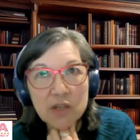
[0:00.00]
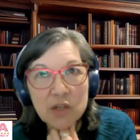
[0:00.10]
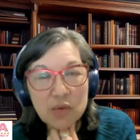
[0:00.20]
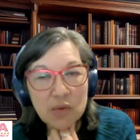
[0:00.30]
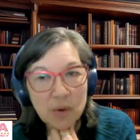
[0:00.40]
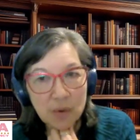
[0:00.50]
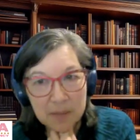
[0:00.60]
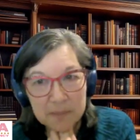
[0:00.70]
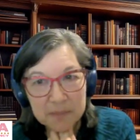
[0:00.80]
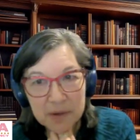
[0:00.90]
as you grow
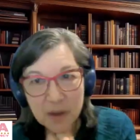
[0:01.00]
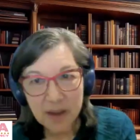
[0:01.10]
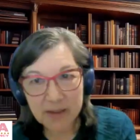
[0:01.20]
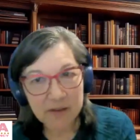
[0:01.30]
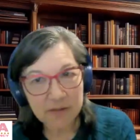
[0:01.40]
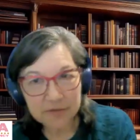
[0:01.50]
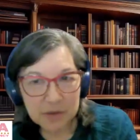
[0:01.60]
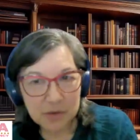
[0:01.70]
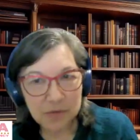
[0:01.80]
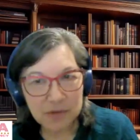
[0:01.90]
up, you kind of
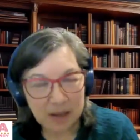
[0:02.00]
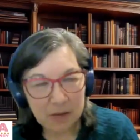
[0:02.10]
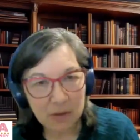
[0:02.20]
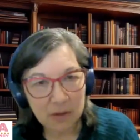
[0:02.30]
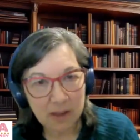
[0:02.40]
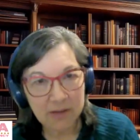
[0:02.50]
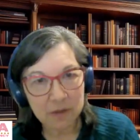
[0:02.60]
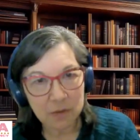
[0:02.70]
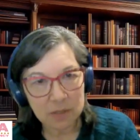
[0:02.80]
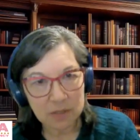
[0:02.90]
sort of doubt a lot
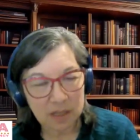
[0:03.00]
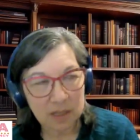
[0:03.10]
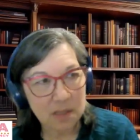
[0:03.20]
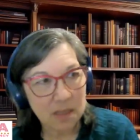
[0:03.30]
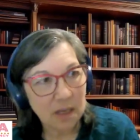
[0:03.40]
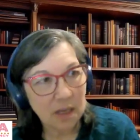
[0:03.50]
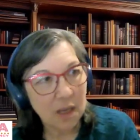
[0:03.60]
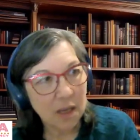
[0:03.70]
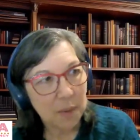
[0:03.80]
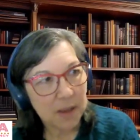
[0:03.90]
of those things.
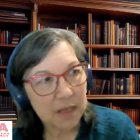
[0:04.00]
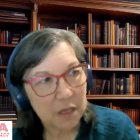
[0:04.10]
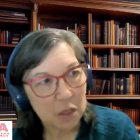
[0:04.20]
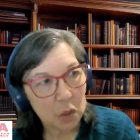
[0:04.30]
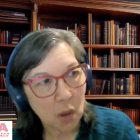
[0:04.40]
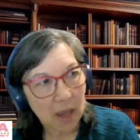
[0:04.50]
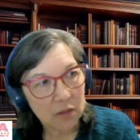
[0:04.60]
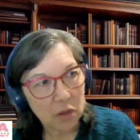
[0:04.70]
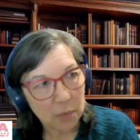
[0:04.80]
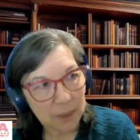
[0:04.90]
But,
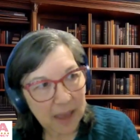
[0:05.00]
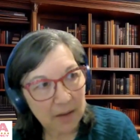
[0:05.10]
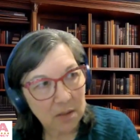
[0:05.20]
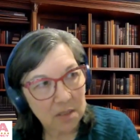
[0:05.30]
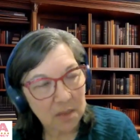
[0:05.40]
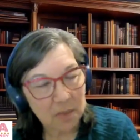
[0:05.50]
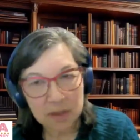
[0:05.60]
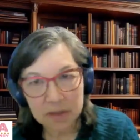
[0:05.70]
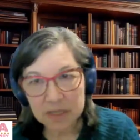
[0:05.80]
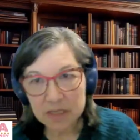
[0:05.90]
I look back on some
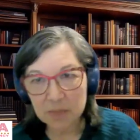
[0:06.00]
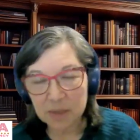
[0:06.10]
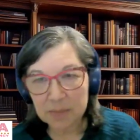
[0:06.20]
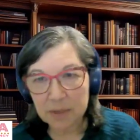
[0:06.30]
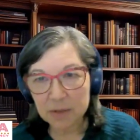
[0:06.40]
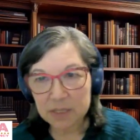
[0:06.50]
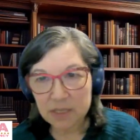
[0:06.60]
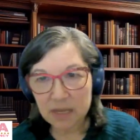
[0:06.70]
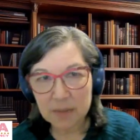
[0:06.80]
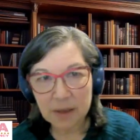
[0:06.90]
of the things that my
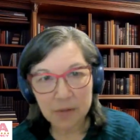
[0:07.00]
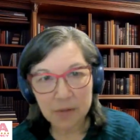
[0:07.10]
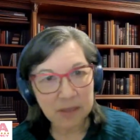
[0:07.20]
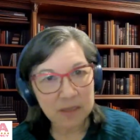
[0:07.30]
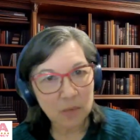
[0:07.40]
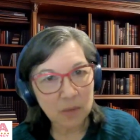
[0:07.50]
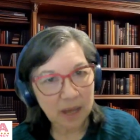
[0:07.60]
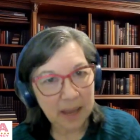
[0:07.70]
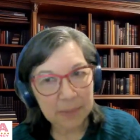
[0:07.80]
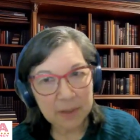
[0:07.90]
parents say about things that
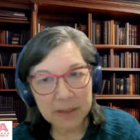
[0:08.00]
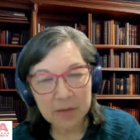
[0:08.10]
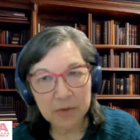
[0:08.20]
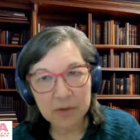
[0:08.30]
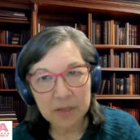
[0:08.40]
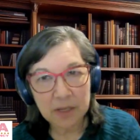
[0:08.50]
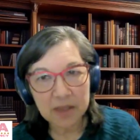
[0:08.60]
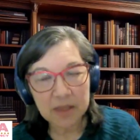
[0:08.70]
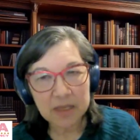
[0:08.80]
would happen or